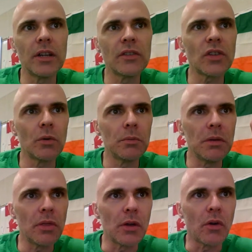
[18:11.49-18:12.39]
evidence that
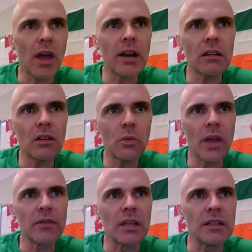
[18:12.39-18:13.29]
would be
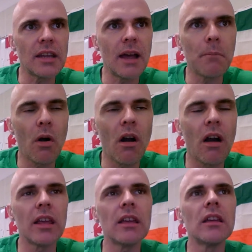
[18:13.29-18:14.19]
theoretical, we have
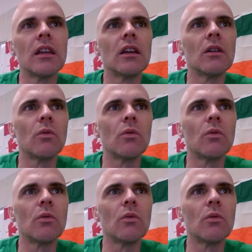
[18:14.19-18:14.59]
contemporary,